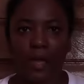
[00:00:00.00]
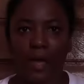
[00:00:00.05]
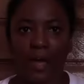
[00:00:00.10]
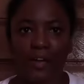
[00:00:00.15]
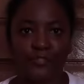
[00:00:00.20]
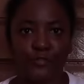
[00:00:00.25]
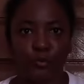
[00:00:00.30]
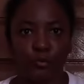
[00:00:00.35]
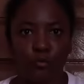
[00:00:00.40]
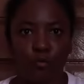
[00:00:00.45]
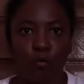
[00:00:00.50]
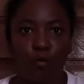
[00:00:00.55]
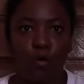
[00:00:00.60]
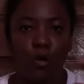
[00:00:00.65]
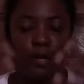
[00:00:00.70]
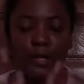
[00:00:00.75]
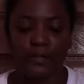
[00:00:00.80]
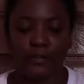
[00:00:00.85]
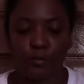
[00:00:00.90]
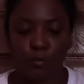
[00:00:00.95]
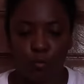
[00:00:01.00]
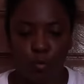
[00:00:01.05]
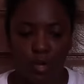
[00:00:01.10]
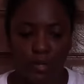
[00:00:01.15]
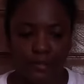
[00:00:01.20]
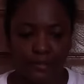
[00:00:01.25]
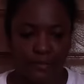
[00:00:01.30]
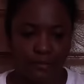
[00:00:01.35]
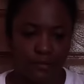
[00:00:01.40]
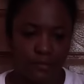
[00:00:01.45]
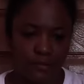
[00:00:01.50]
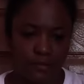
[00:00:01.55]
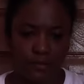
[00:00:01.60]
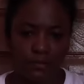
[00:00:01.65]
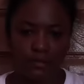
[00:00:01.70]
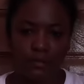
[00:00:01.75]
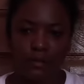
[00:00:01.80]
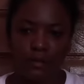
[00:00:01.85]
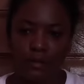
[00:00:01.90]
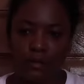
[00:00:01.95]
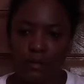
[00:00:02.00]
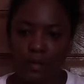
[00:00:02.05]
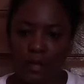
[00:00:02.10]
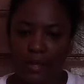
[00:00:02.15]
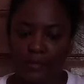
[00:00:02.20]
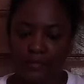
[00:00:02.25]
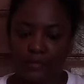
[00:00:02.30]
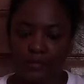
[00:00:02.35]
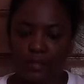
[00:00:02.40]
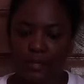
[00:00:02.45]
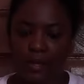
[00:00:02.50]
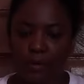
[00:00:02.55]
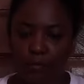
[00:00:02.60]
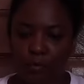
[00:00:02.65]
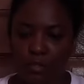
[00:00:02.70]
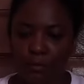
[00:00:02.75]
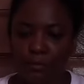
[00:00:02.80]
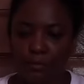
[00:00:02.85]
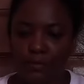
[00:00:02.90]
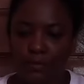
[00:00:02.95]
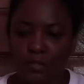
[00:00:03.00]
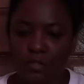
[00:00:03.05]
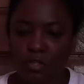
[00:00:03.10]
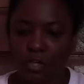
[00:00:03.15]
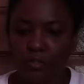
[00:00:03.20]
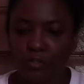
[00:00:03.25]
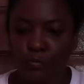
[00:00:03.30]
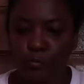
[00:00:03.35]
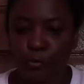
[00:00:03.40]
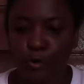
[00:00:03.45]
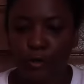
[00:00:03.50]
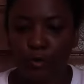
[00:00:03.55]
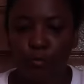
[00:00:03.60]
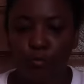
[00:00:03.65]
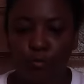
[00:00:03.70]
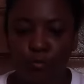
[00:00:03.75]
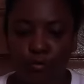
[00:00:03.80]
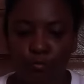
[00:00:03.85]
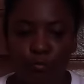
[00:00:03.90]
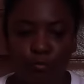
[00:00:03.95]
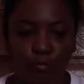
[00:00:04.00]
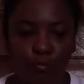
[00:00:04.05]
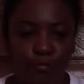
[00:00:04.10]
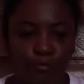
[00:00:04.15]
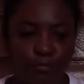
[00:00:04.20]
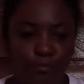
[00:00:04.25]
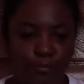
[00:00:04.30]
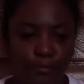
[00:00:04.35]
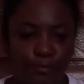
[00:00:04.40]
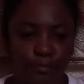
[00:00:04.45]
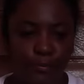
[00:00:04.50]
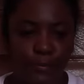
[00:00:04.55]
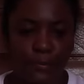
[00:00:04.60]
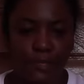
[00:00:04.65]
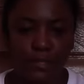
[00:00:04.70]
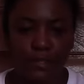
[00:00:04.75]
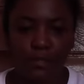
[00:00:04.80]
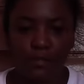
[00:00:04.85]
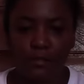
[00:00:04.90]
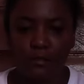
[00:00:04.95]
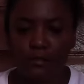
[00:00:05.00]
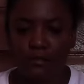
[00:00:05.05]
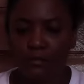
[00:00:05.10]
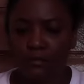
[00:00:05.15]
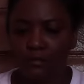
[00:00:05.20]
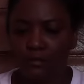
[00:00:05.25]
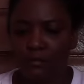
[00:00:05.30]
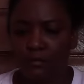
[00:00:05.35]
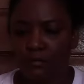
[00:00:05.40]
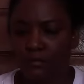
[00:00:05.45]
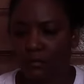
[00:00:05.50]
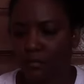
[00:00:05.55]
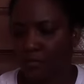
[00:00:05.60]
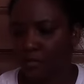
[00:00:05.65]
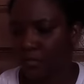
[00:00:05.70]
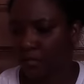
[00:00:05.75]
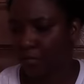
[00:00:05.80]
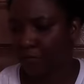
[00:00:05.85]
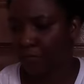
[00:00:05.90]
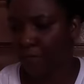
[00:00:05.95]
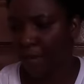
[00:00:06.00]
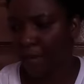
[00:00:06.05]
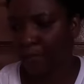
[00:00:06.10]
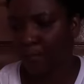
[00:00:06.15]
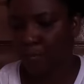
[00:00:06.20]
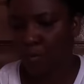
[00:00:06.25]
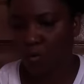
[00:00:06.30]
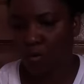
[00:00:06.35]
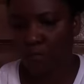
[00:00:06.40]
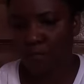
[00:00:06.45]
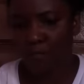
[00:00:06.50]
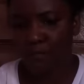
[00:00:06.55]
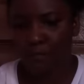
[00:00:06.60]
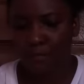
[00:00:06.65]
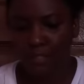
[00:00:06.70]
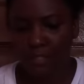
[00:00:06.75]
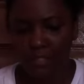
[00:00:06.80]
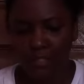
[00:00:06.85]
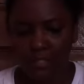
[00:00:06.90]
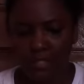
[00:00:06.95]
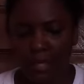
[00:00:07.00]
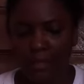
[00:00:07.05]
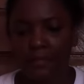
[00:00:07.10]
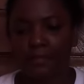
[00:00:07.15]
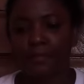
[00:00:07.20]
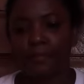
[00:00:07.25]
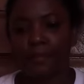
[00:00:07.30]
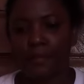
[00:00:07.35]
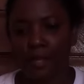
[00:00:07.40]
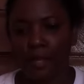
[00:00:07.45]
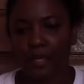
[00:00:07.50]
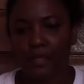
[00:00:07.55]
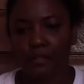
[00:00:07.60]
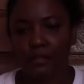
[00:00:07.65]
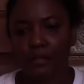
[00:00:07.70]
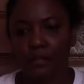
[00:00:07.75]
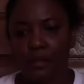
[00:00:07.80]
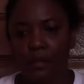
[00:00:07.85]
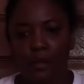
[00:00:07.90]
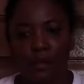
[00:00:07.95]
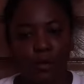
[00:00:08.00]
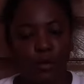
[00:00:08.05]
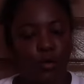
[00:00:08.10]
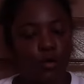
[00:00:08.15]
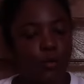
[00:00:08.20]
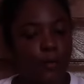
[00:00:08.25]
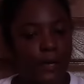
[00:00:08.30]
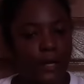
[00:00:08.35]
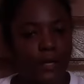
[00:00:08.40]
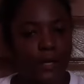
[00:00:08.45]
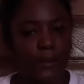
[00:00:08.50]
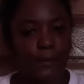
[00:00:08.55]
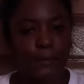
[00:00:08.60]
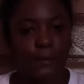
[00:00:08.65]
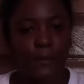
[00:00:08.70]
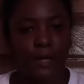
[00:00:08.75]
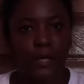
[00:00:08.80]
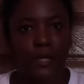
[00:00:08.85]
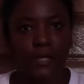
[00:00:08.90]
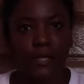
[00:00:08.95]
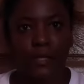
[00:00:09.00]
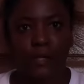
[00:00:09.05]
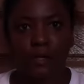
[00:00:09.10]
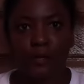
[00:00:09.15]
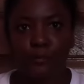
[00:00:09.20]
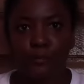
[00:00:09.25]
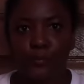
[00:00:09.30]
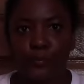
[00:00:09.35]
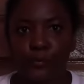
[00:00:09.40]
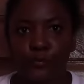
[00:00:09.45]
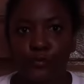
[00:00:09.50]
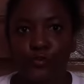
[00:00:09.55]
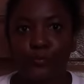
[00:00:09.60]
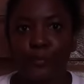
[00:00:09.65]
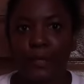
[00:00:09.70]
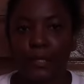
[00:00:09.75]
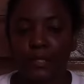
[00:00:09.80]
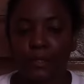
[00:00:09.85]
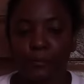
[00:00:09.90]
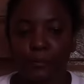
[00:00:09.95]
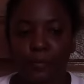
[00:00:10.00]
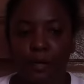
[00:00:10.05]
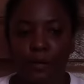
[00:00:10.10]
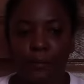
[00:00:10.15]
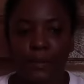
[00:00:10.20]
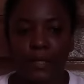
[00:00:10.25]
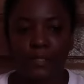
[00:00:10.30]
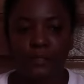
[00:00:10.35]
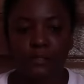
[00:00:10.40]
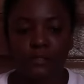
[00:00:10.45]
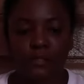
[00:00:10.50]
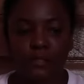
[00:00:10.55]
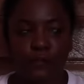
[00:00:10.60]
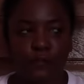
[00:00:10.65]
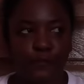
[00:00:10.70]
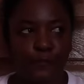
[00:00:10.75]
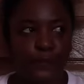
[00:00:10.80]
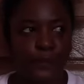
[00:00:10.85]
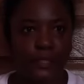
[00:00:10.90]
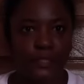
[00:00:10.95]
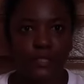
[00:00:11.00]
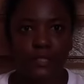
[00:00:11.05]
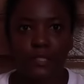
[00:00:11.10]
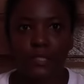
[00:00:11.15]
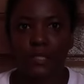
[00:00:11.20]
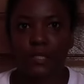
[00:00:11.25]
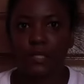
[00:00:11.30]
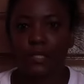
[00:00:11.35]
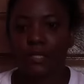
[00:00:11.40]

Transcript: at all at once. I said I would just bring home the stuff I bought first and then go back and buy like a broom and a mop and stuff but